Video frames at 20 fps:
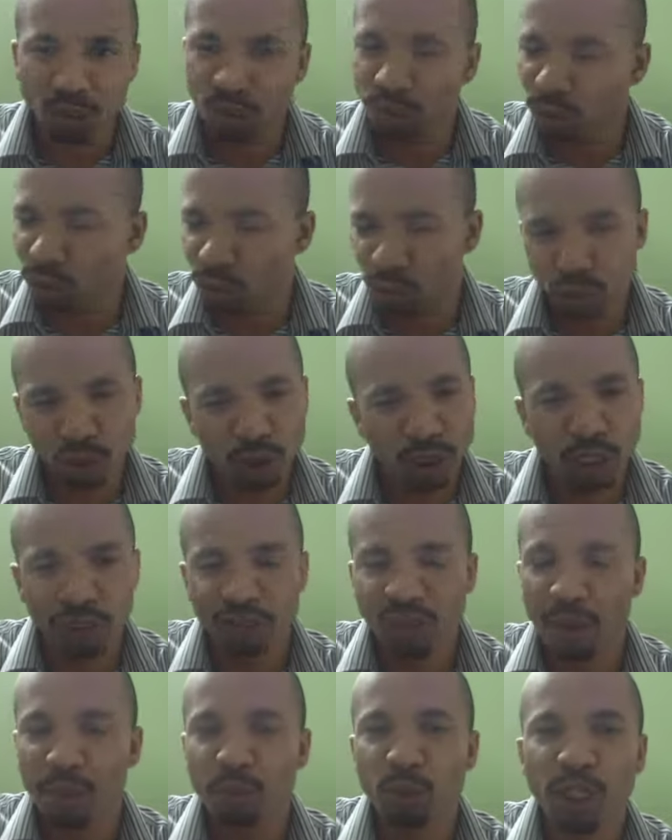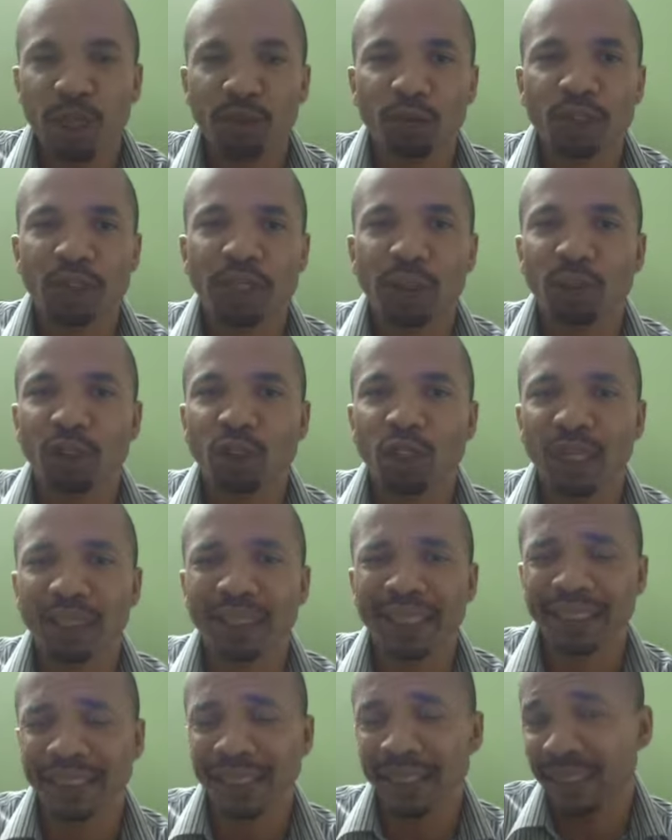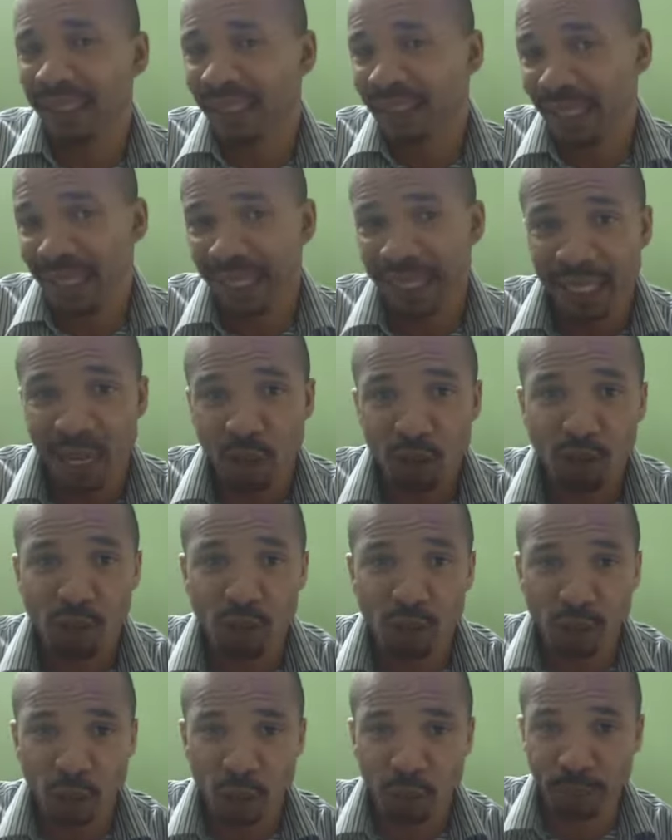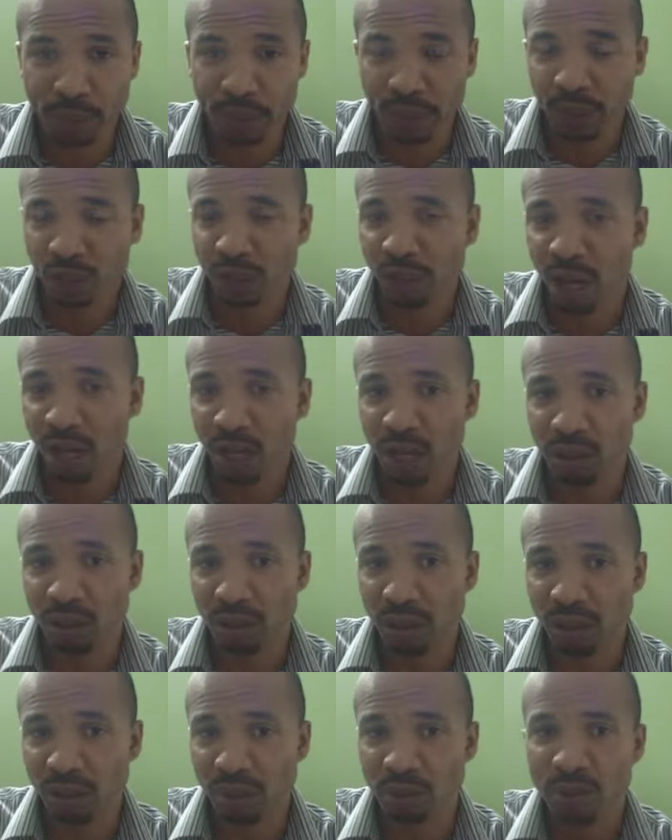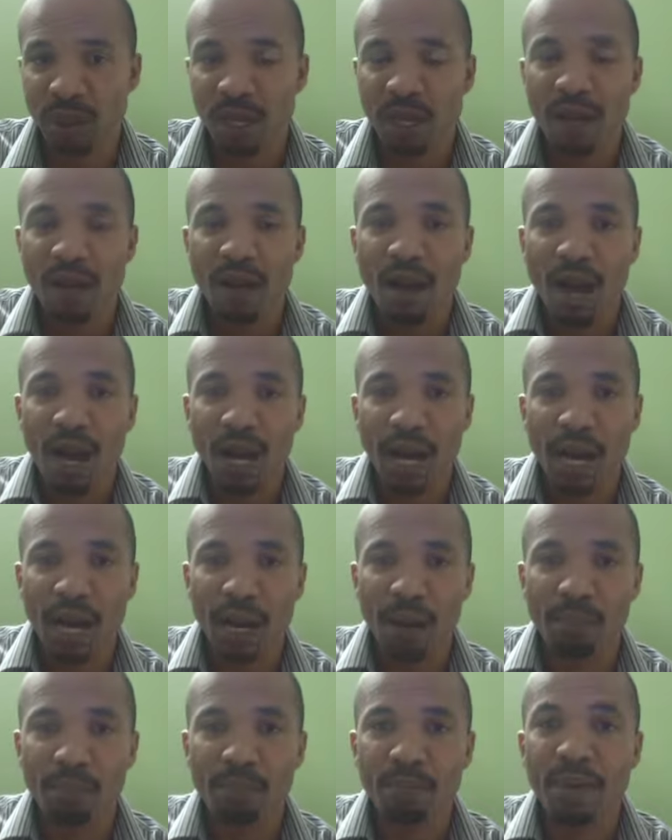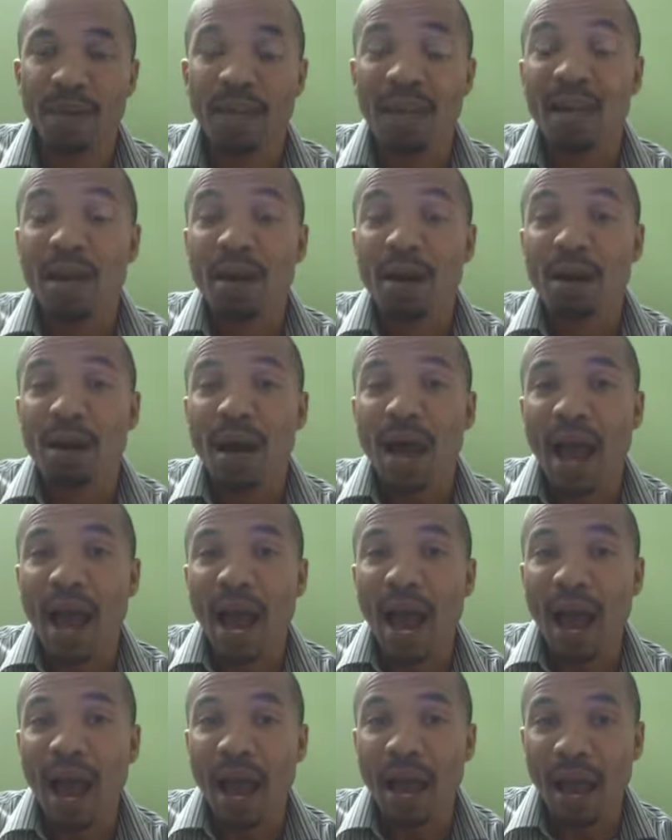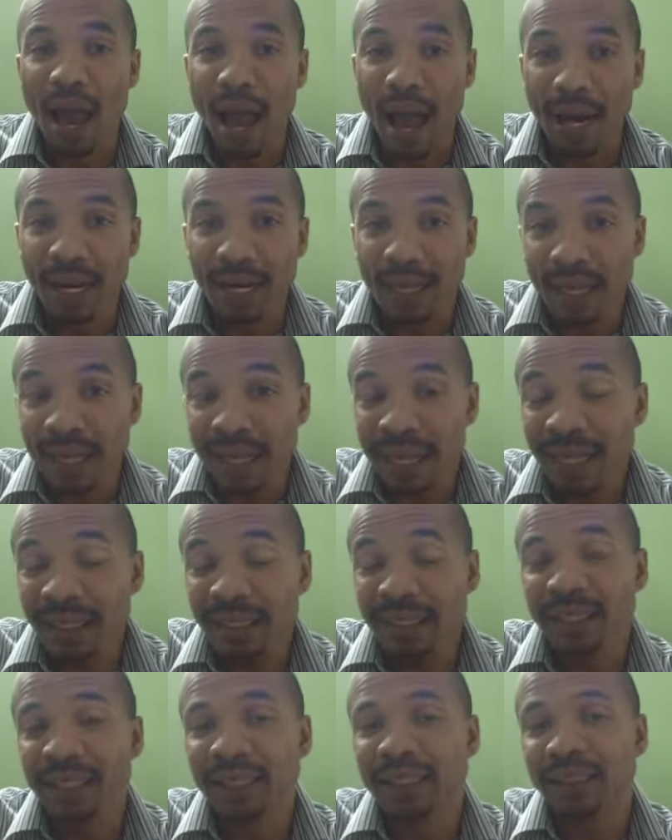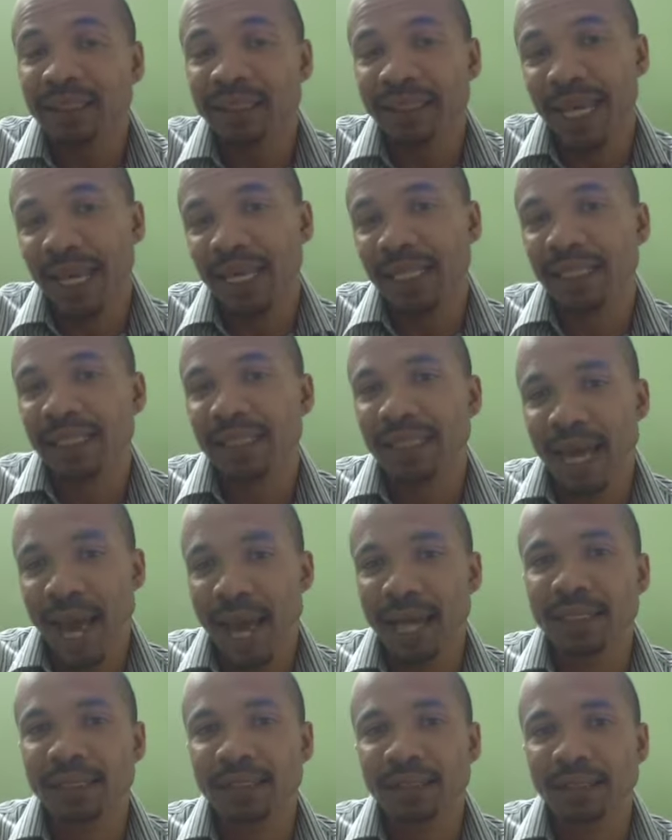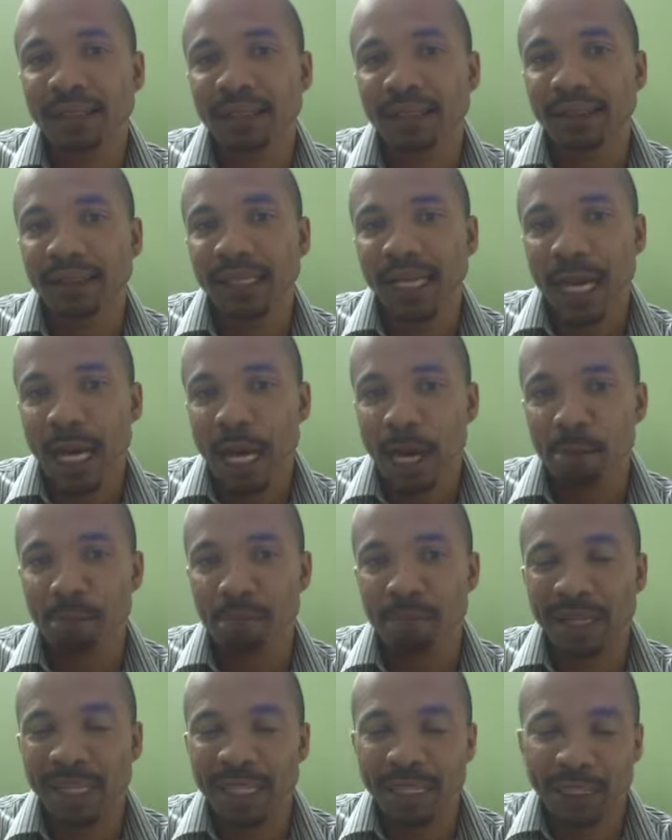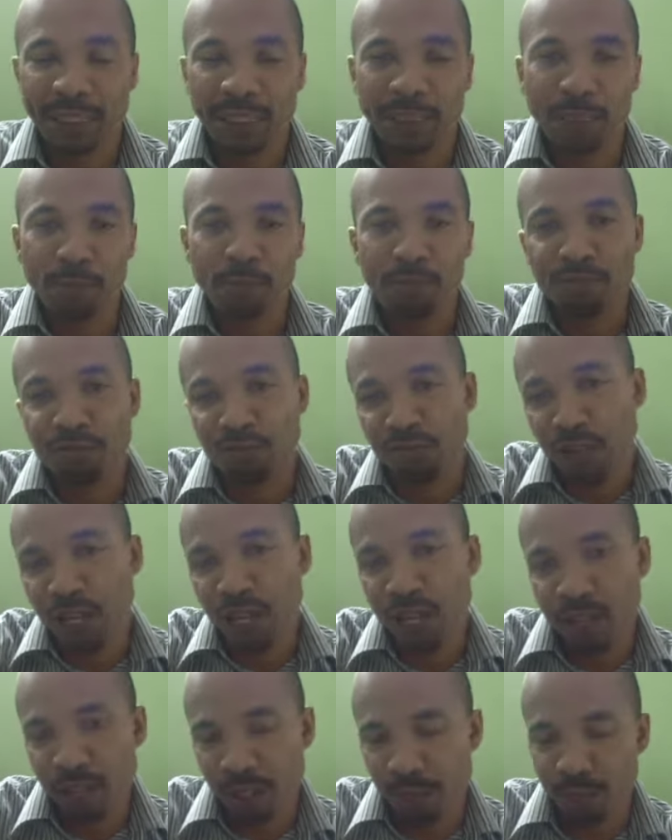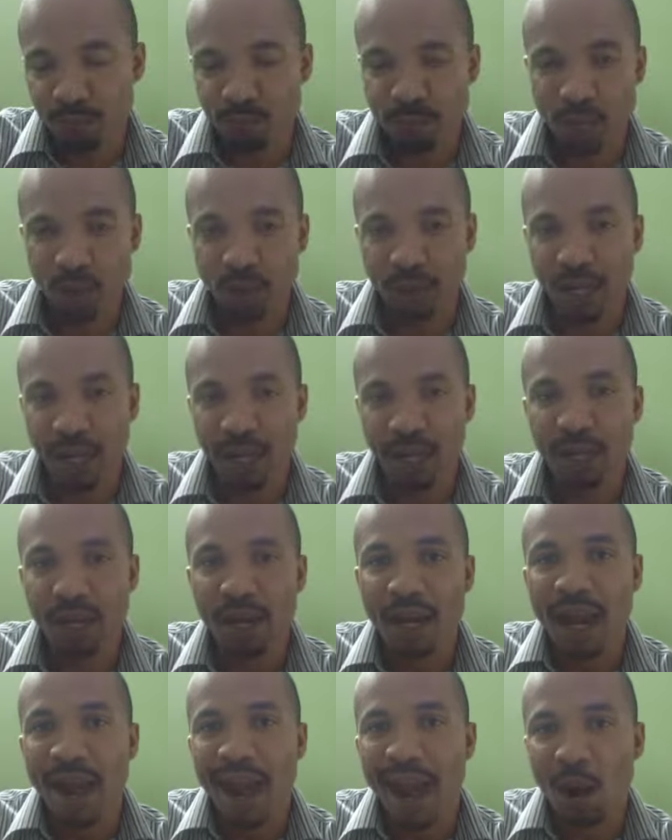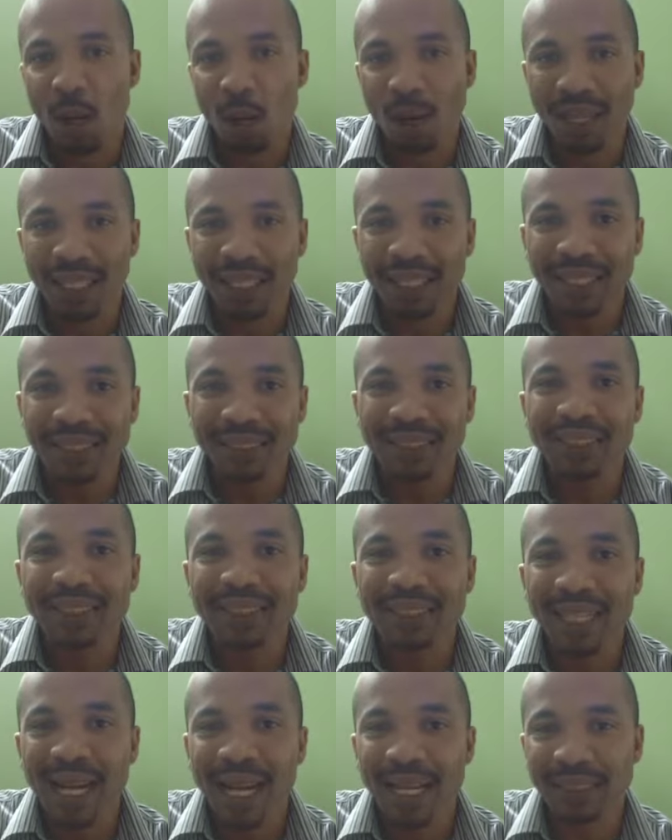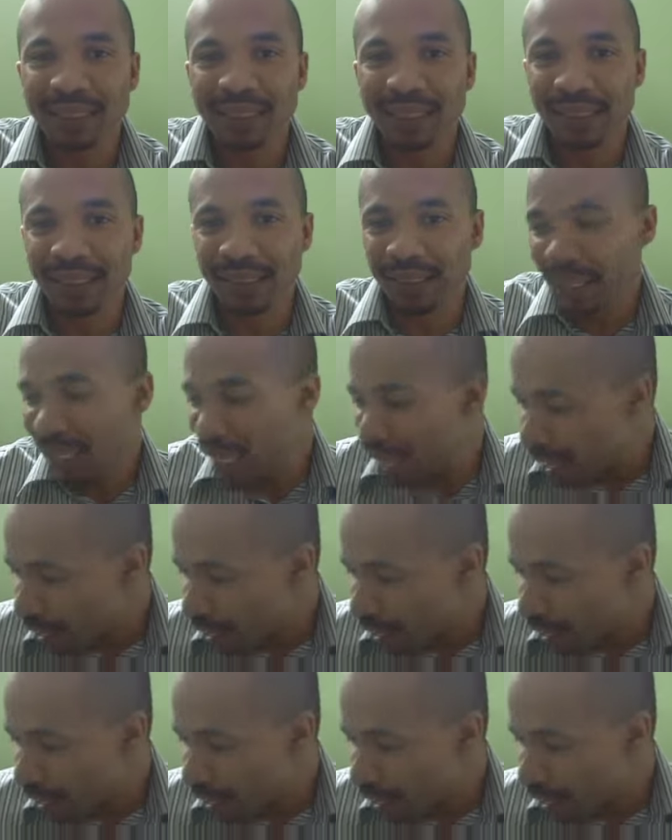to, if I'm looking for someone's contact details, I can go through those business card holders, and LinkedIn takes that a step further. Okay, and what LinkedIn does is